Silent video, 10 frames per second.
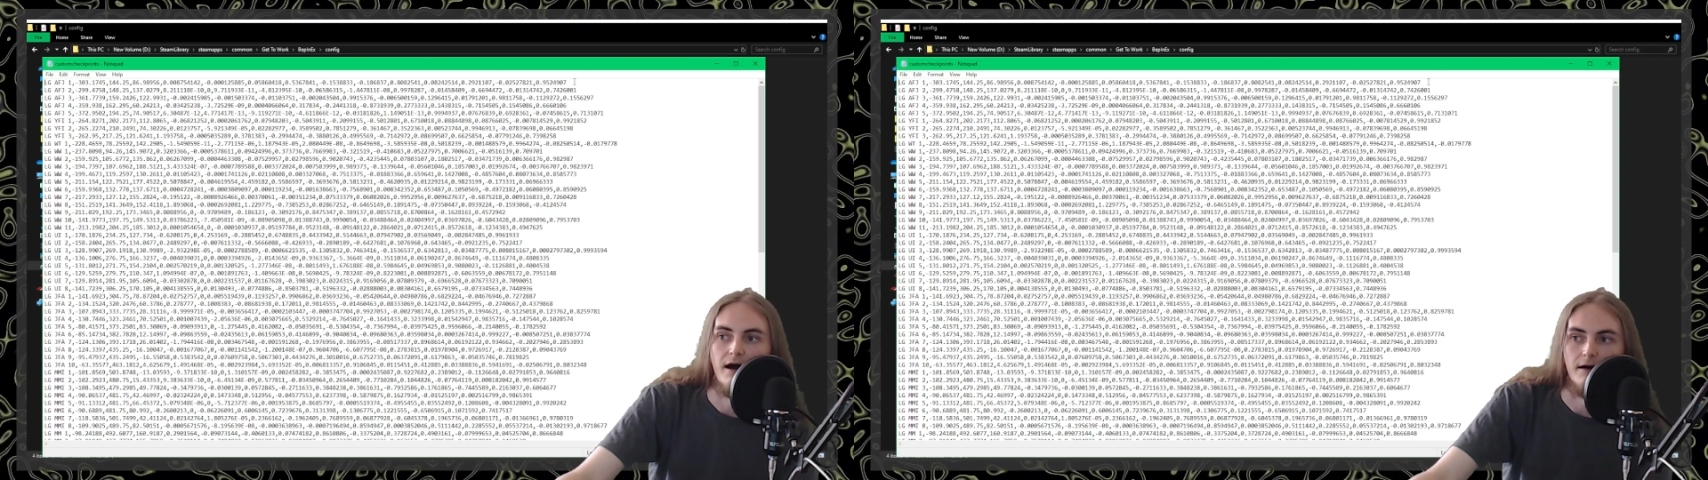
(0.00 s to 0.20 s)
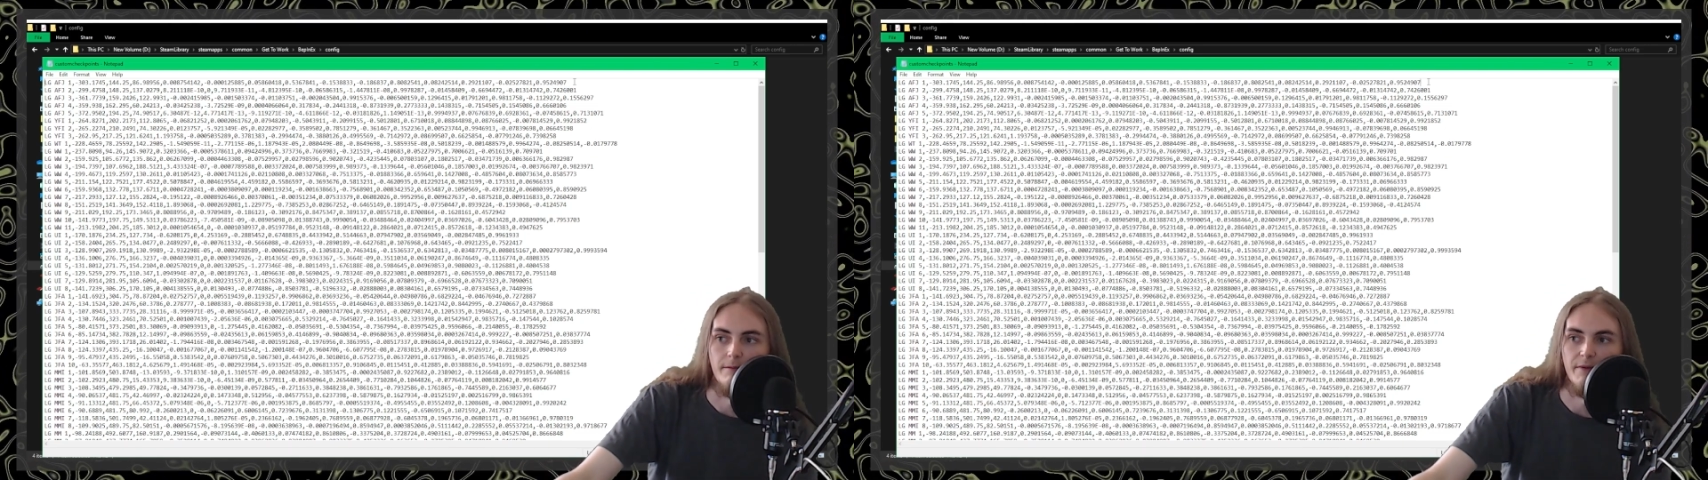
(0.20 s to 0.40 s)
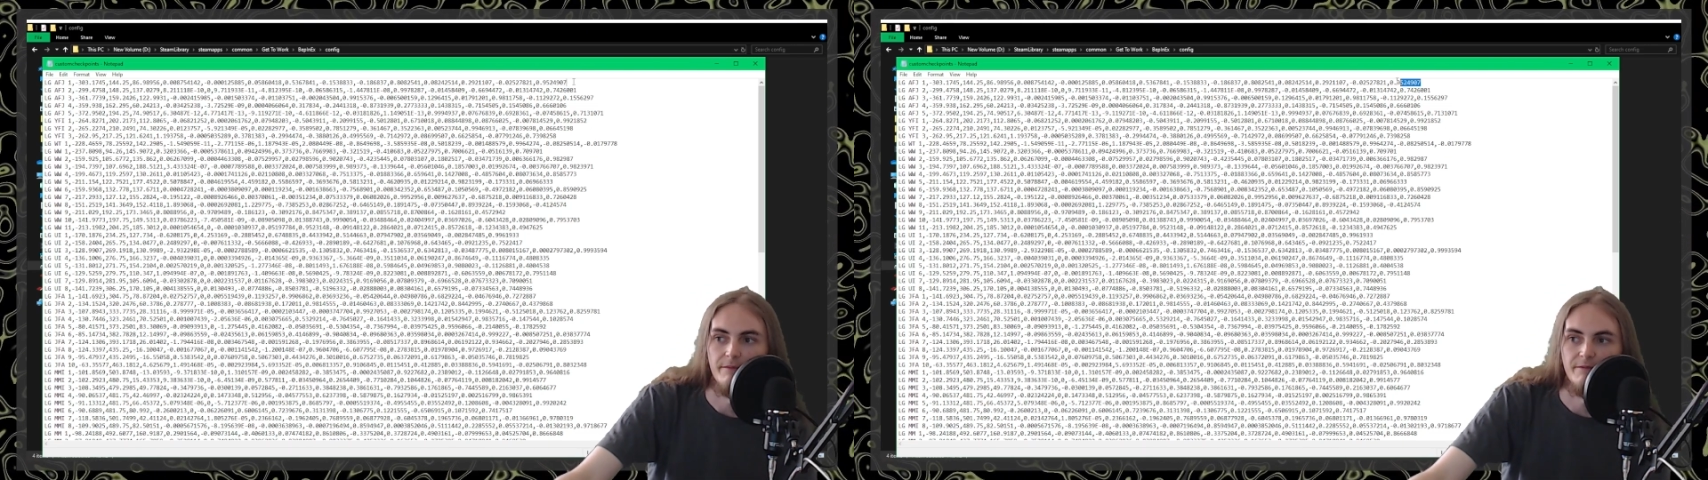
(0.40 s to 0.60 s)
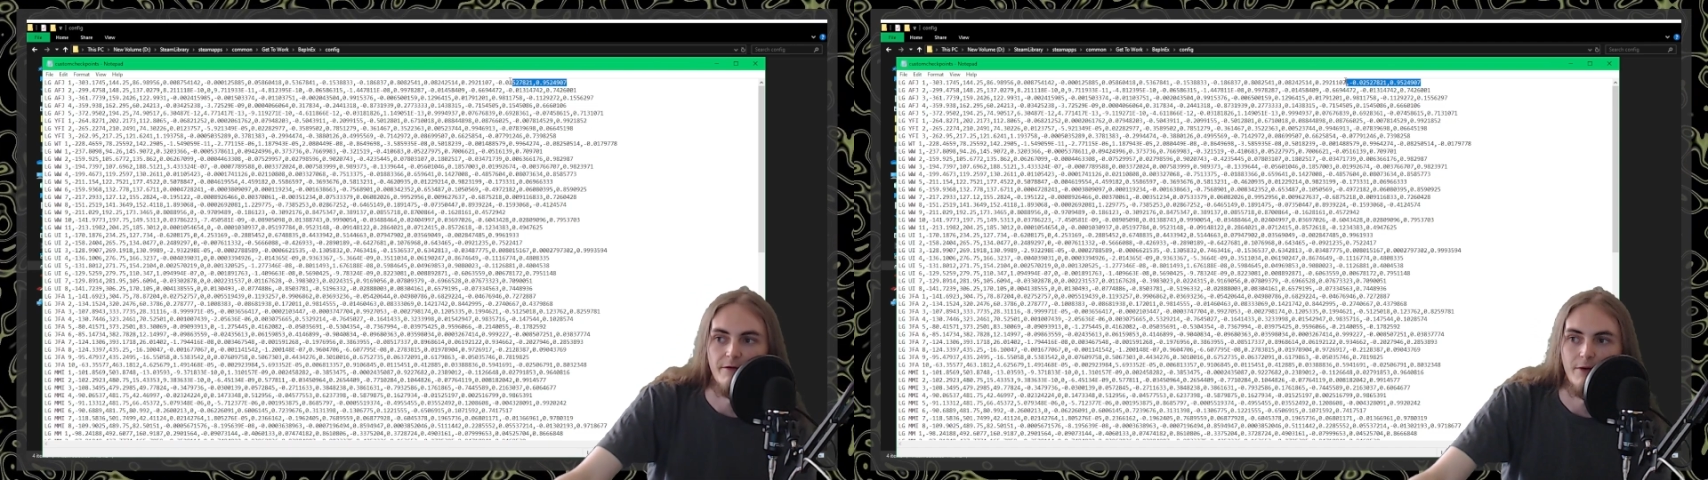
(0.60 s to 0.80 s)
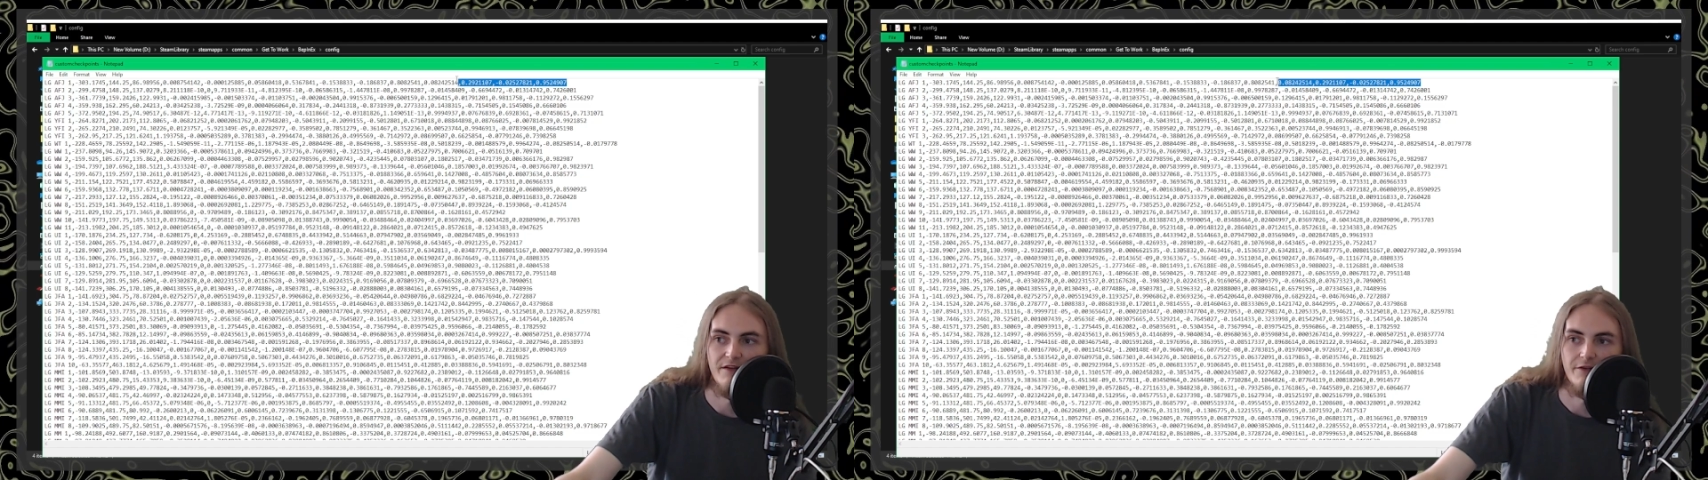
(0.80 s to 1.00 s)
But the
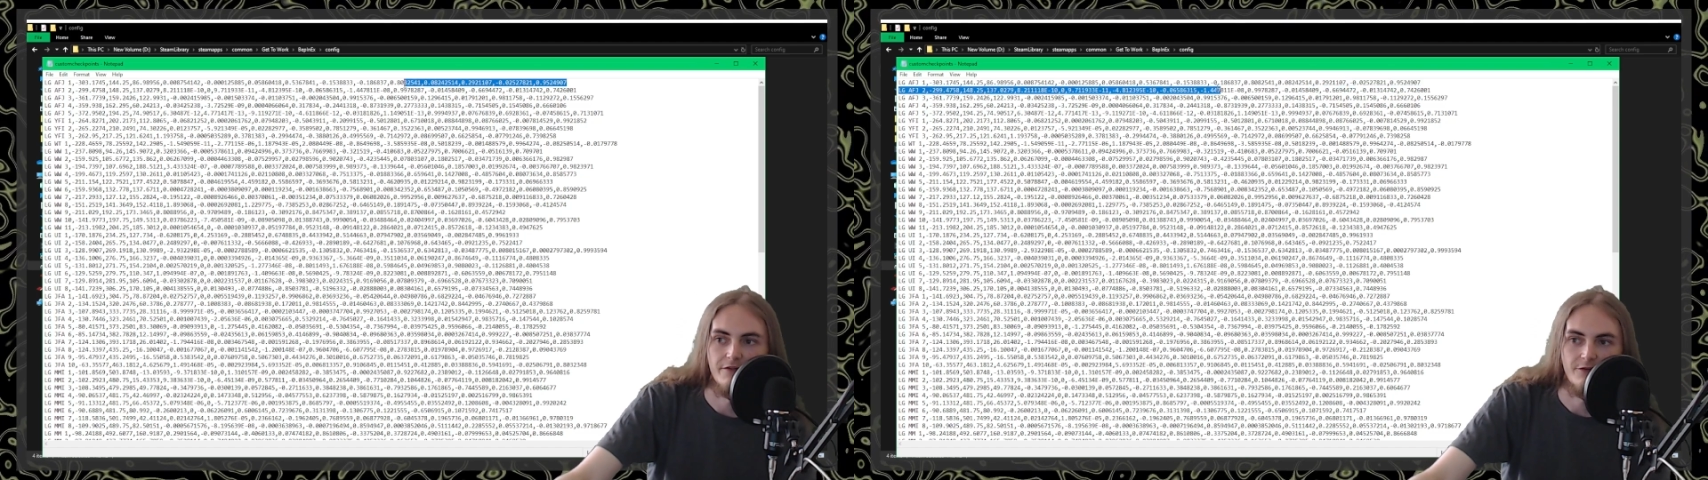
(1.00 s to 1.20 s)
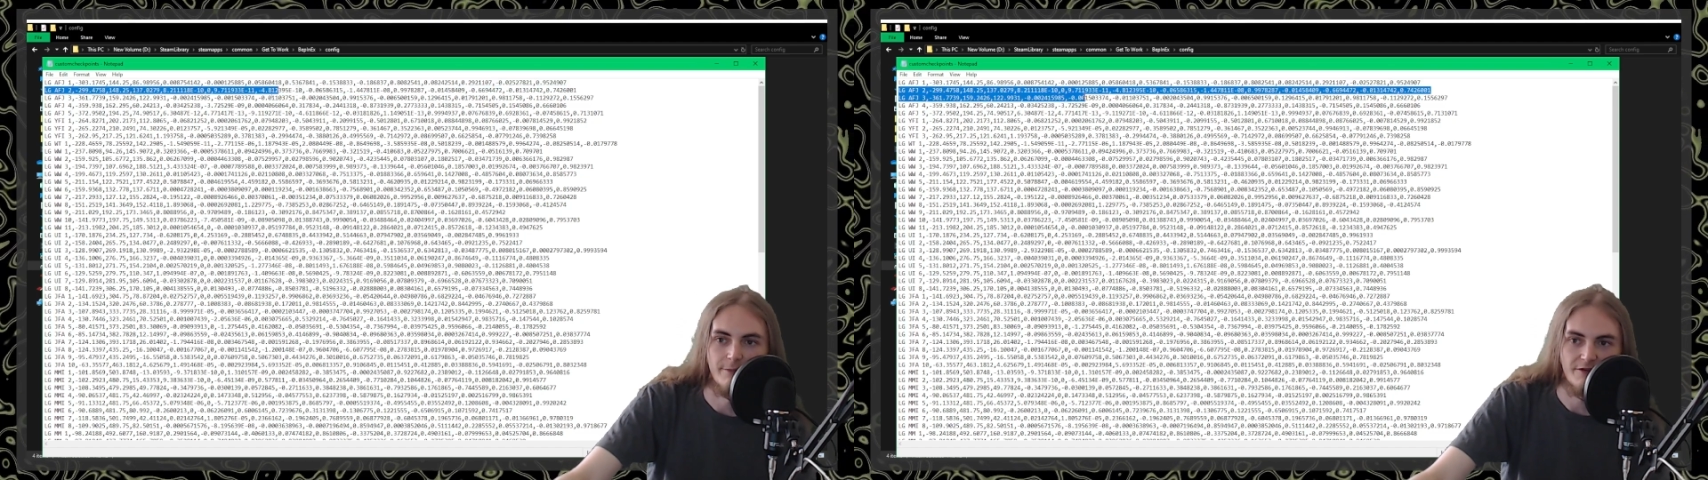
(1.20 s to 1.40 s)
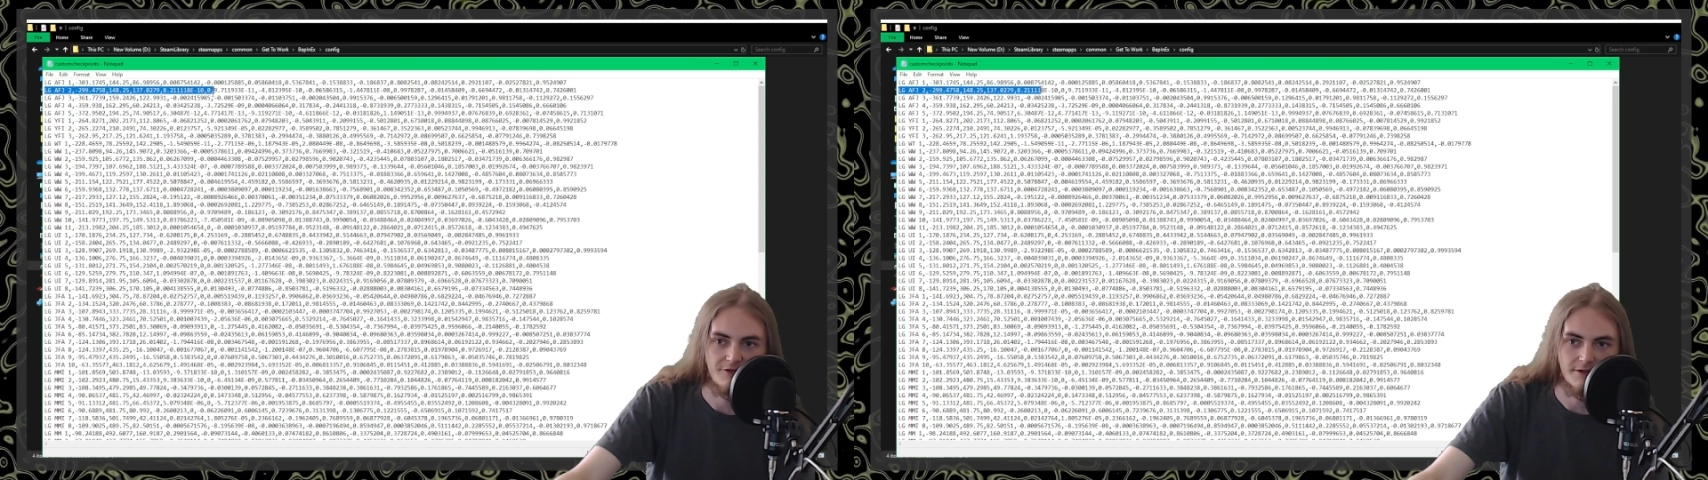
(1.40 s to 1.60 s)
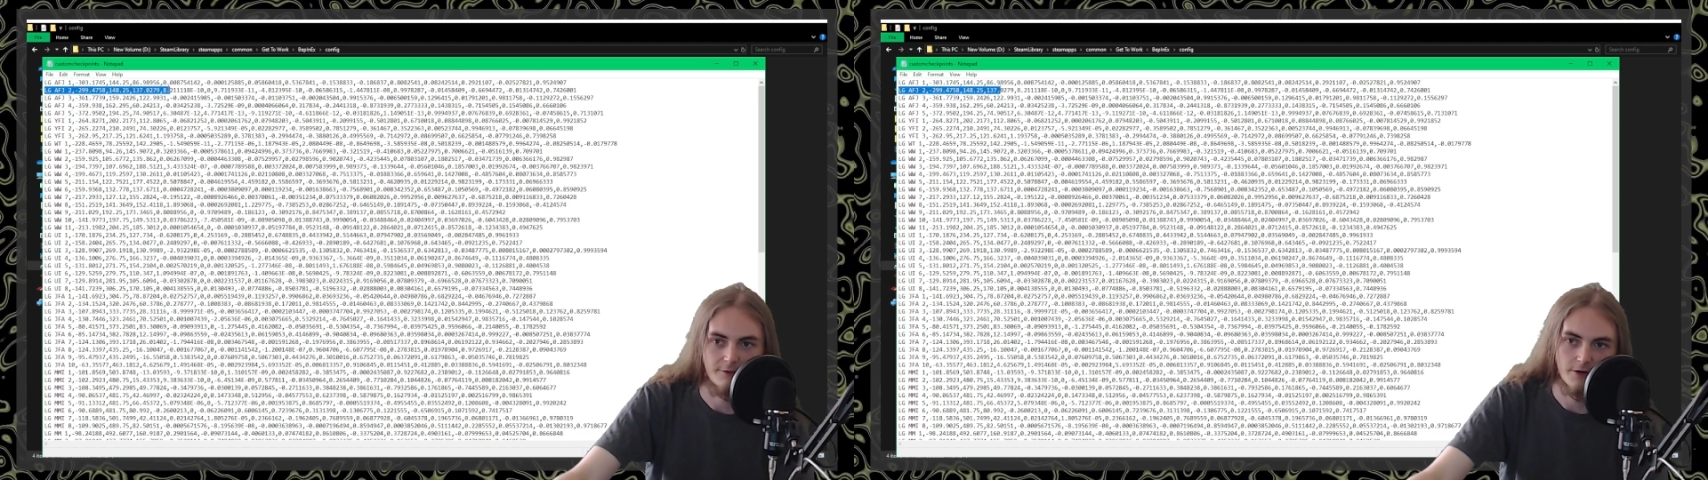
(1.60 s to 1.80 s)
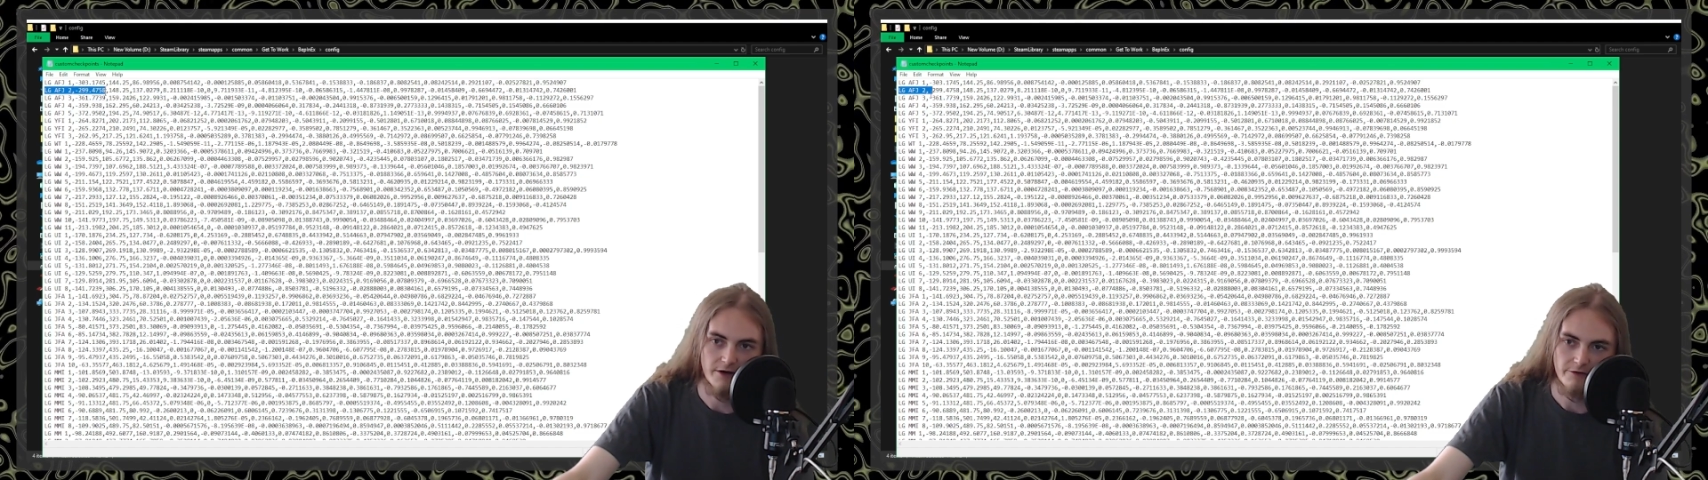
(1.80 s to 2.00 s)
way that this basically
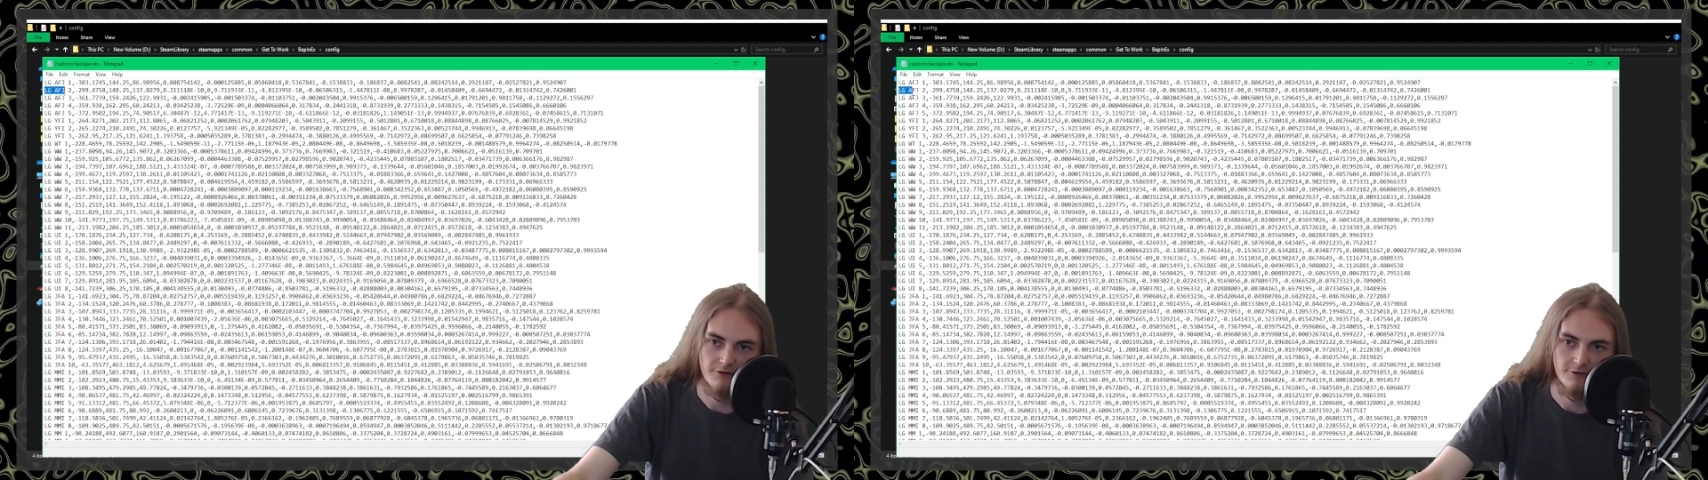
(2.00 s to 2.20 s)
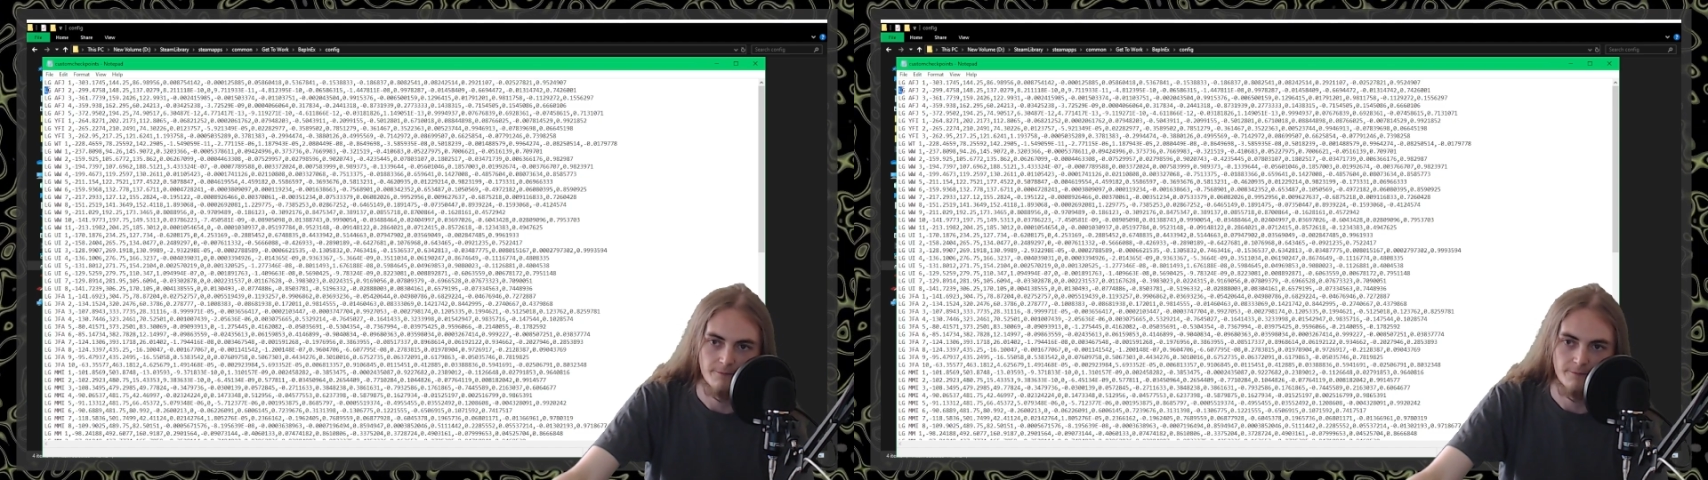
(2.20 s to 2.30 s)
works